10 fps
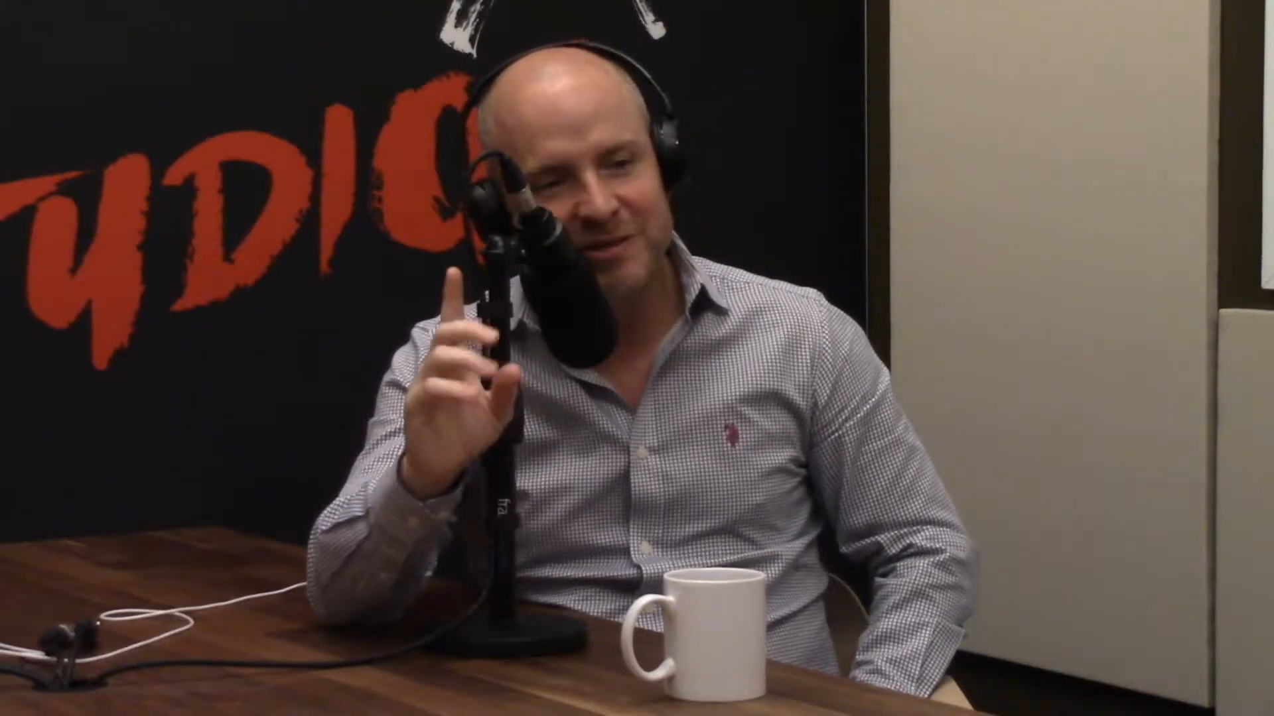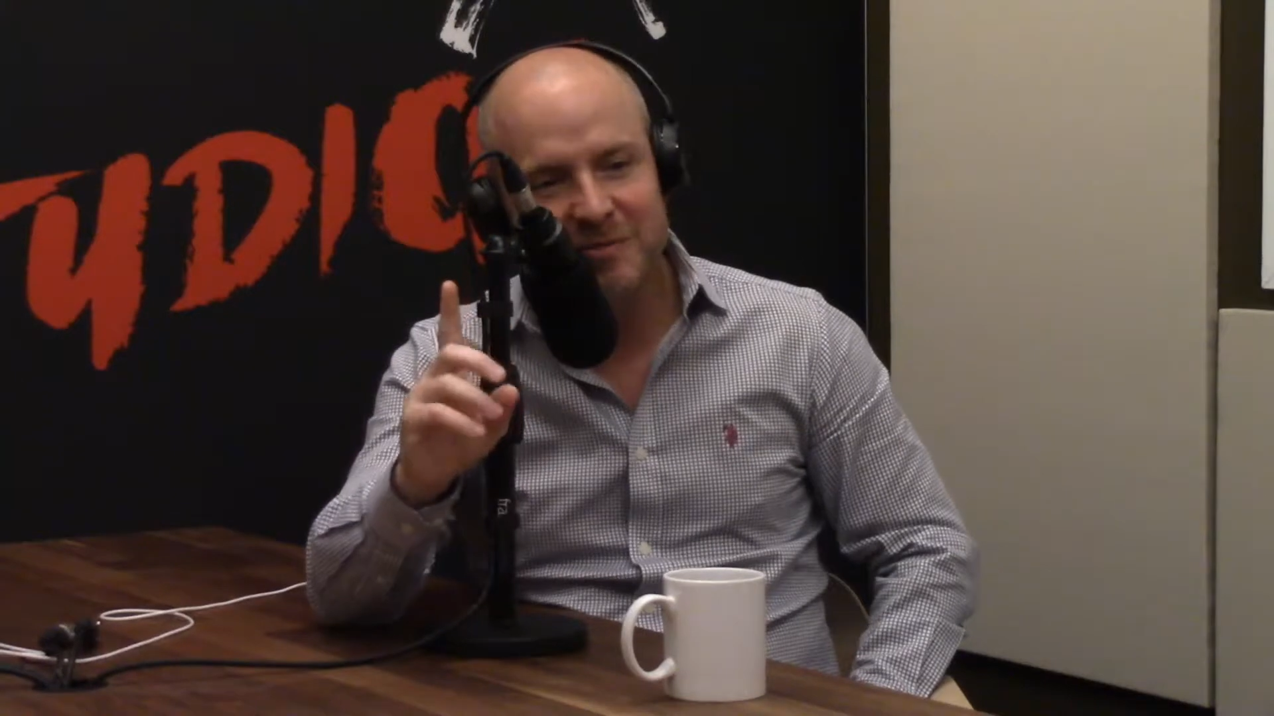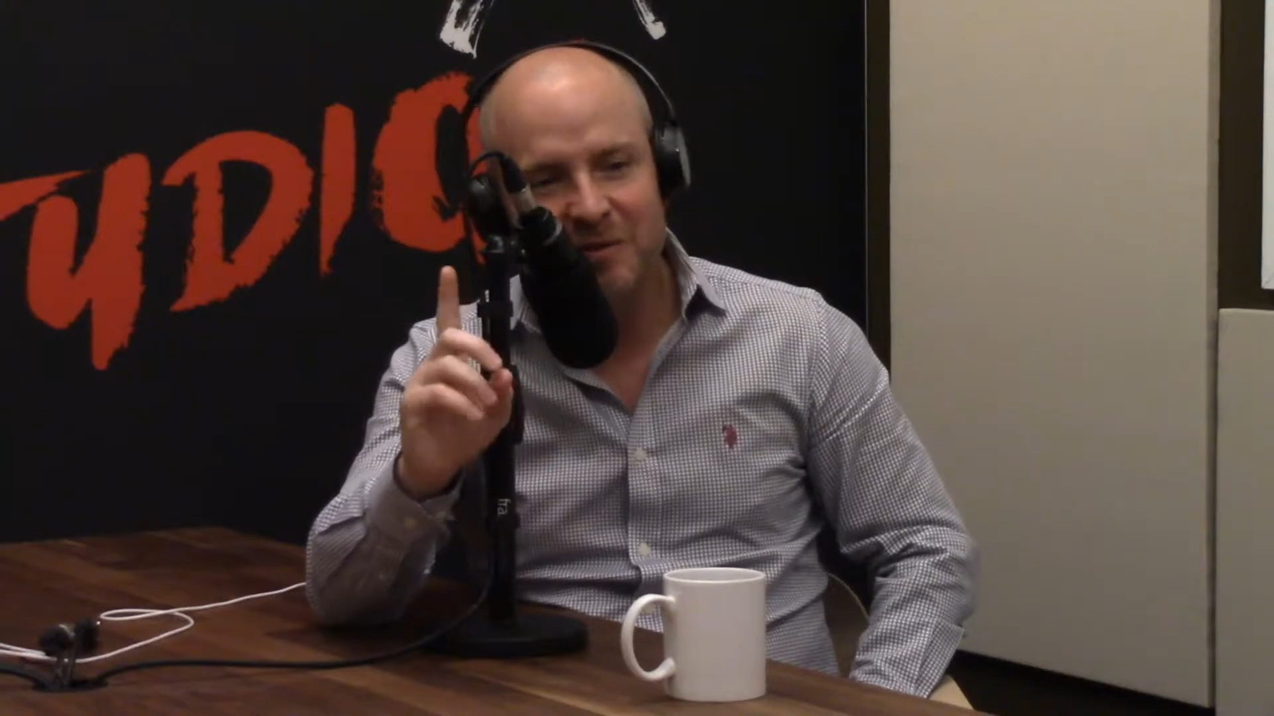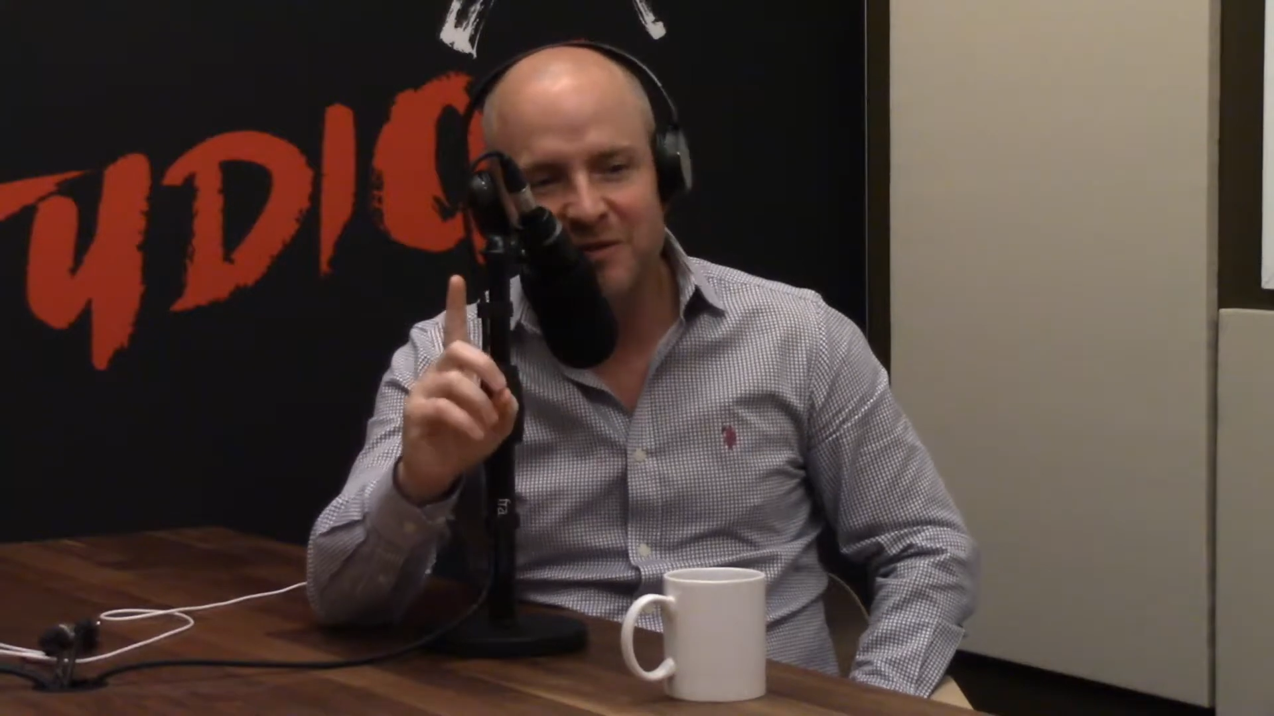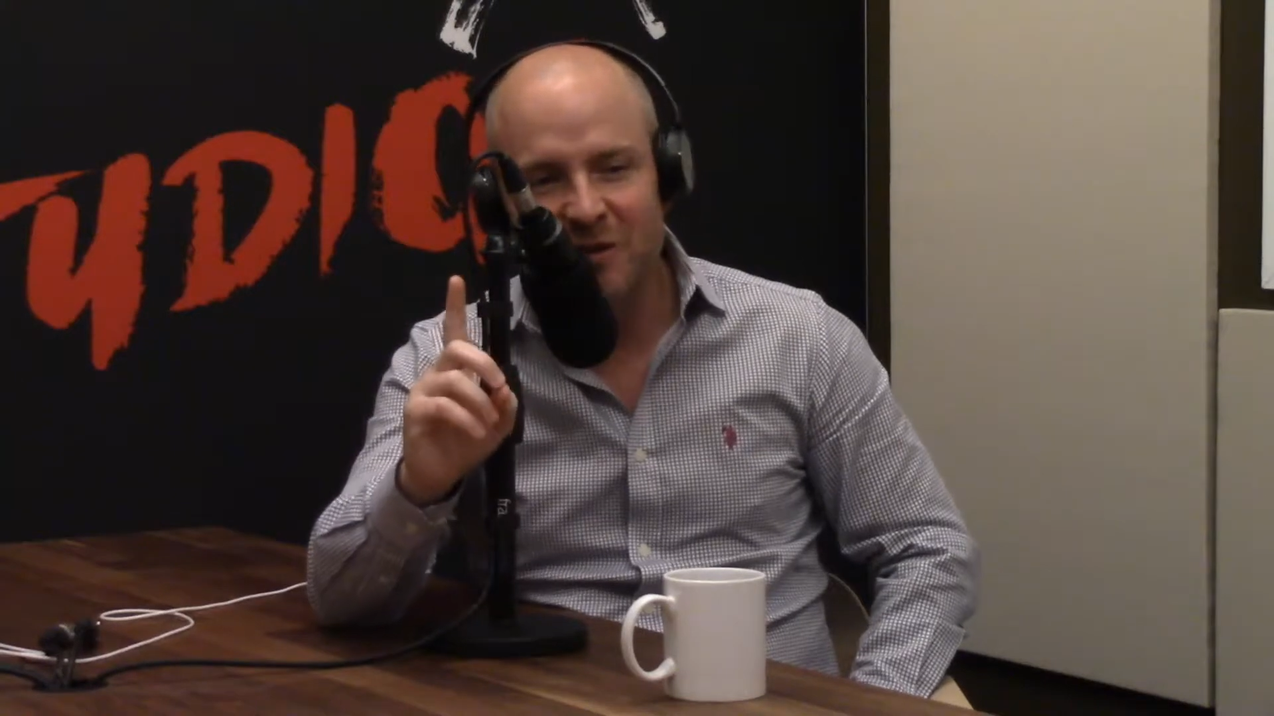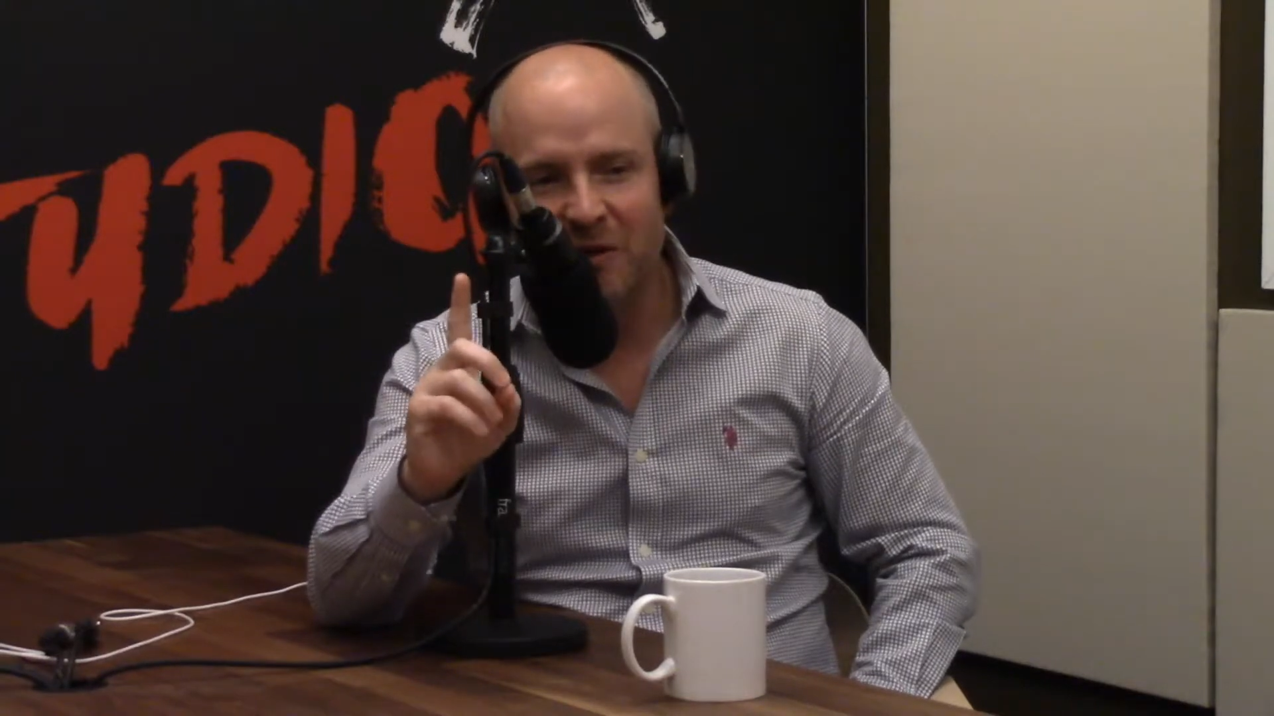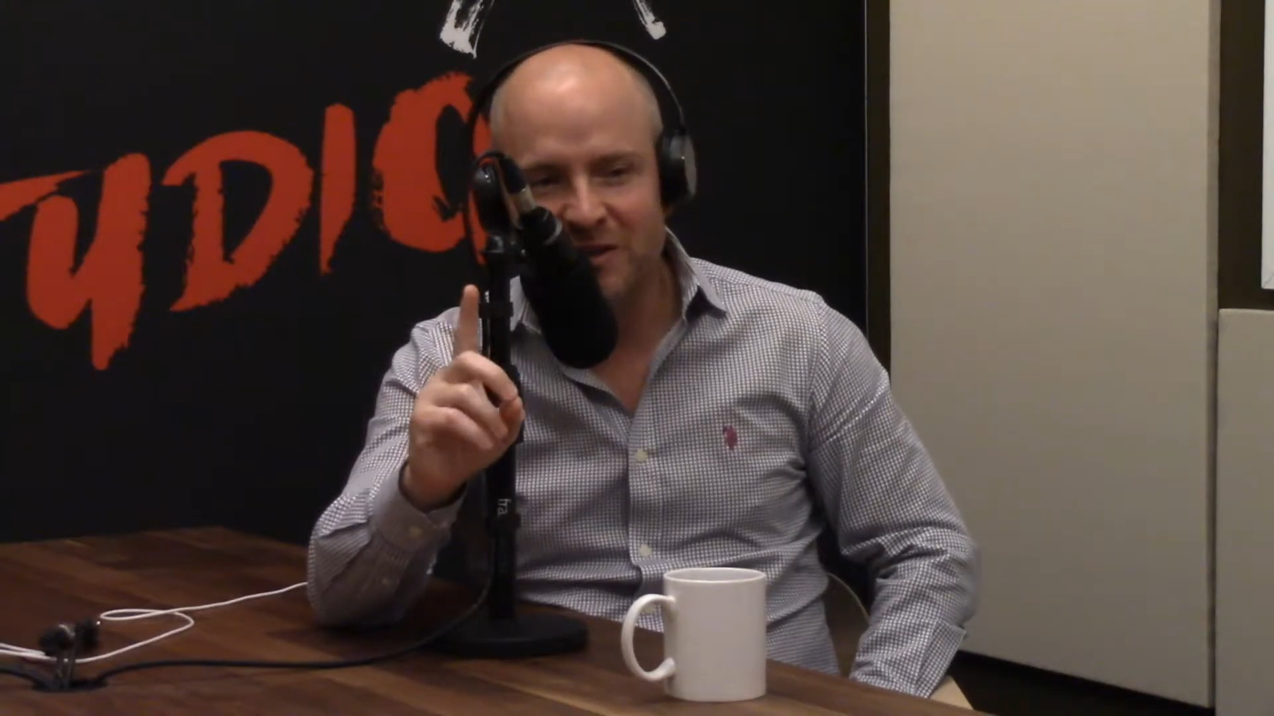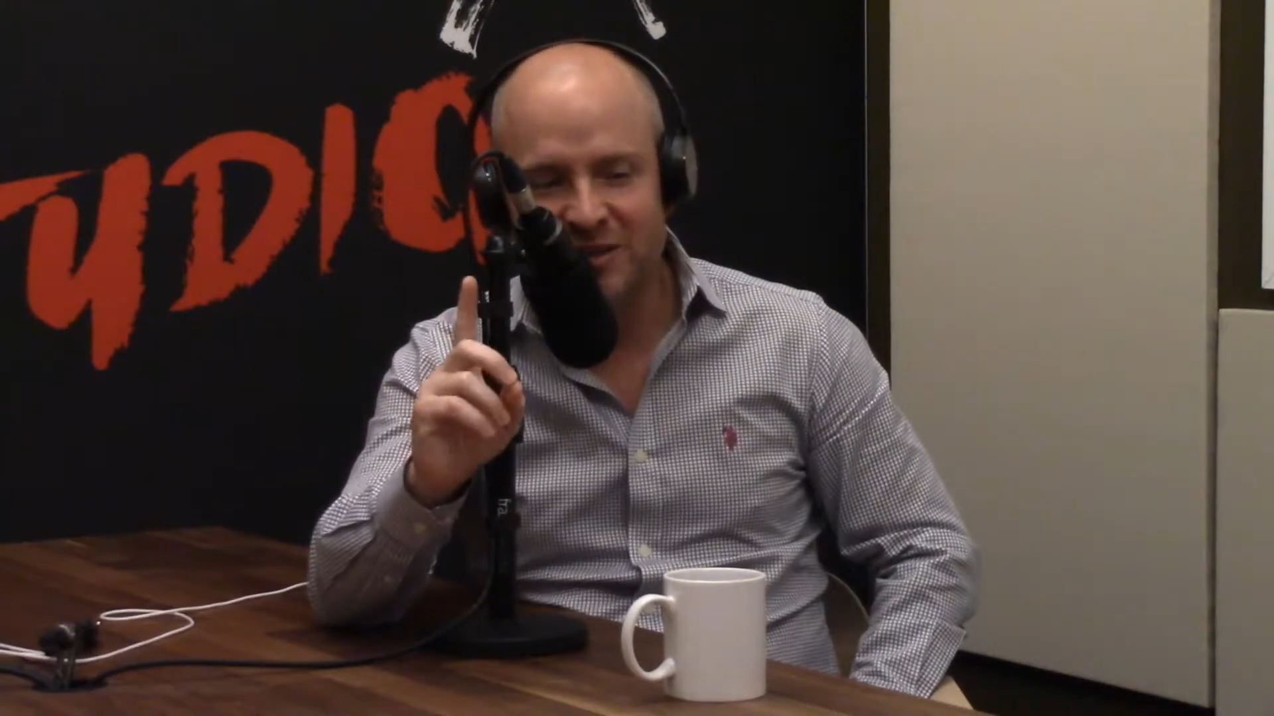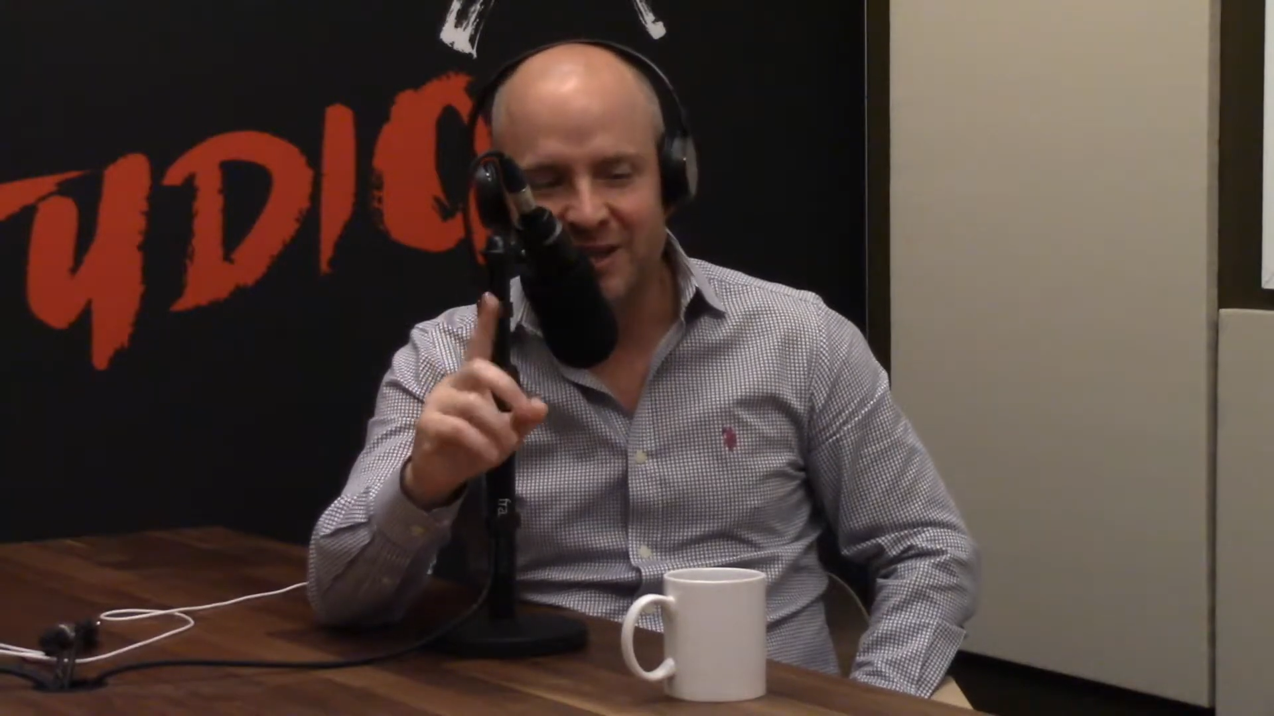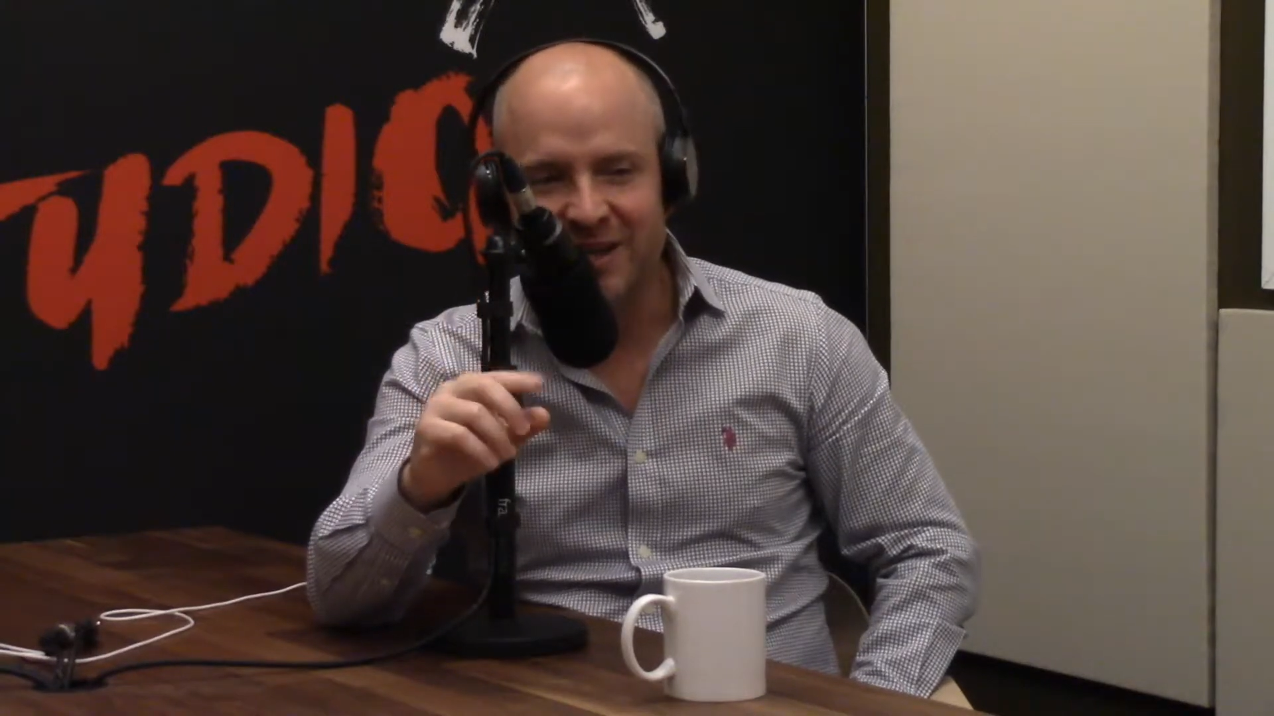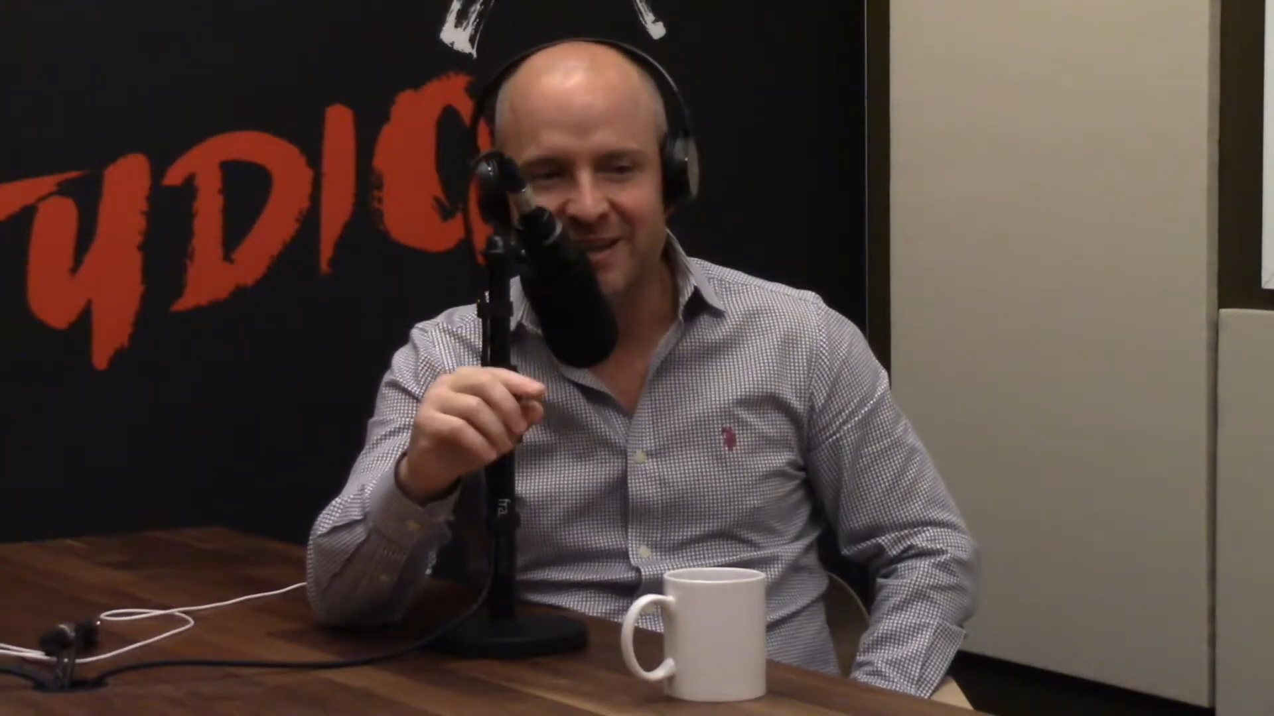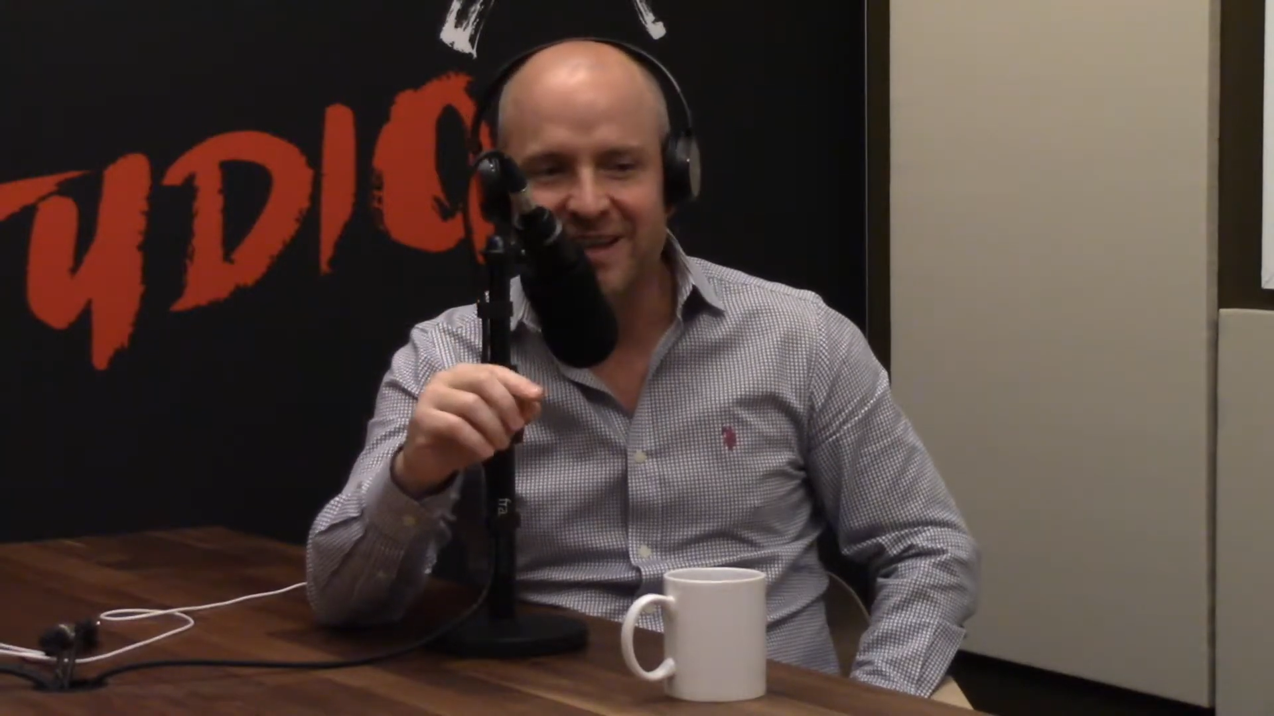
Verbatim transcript: about to question it.